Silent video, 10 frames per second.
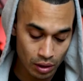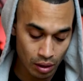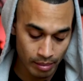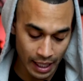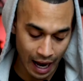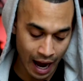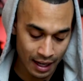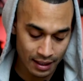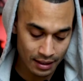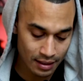To be
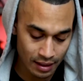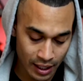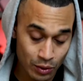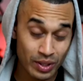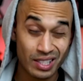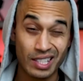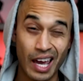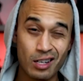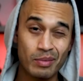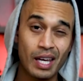honest, this one
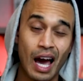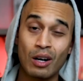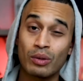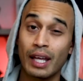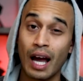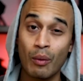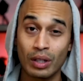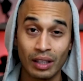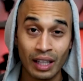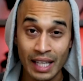scares me. I don't think I
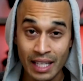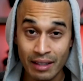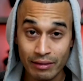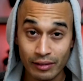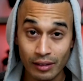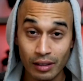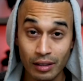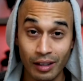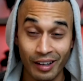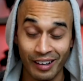would leave.
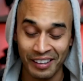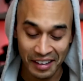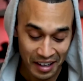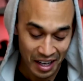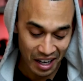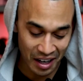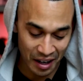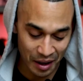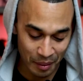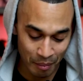
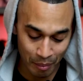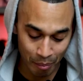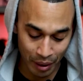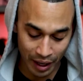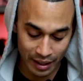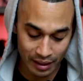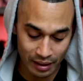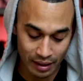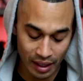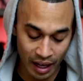But
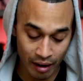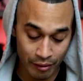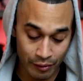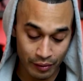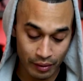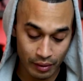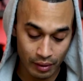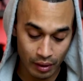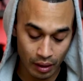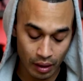
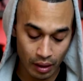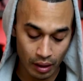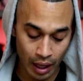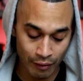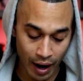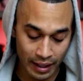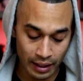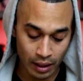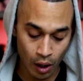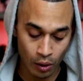if I
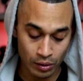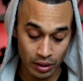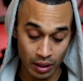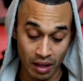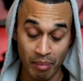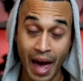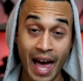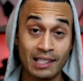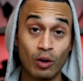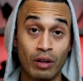could go to the
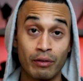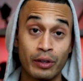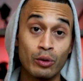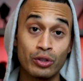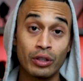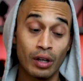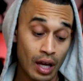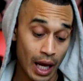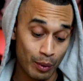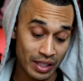past or the future,
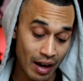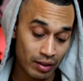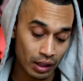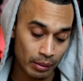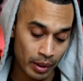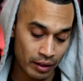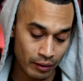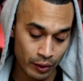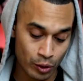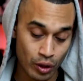it would definitely be the
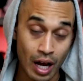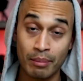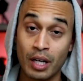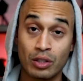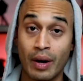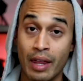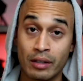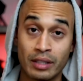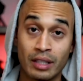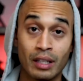future. I'd much rather
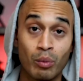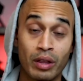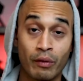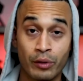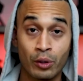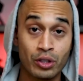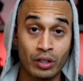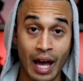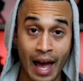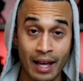see what the
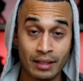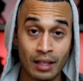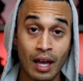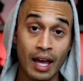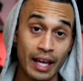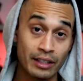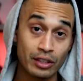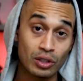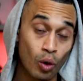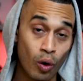future has in
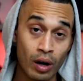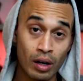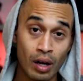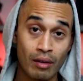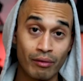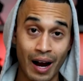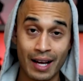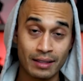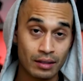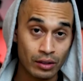store,
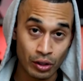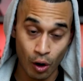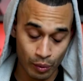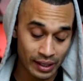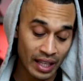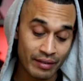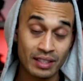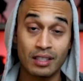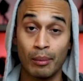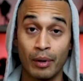vice, reliving
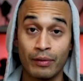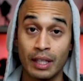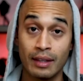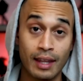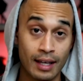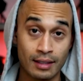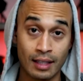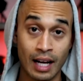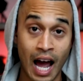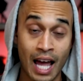some of the things
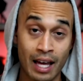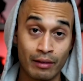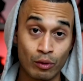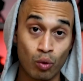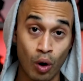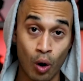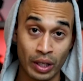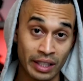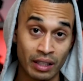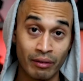that I have grown
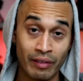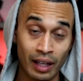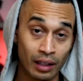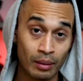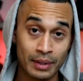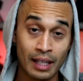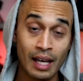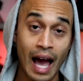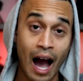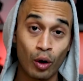and developed
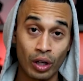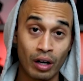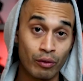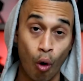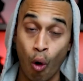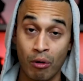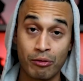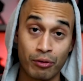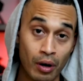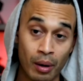out of or
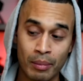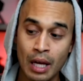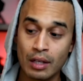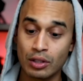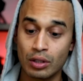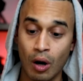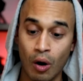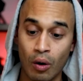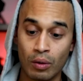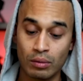from.
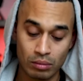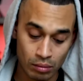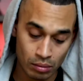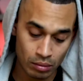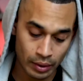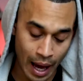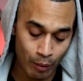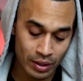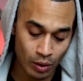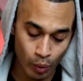So that
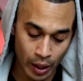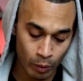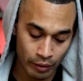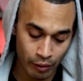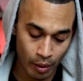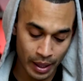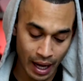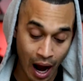one's a weird one for me.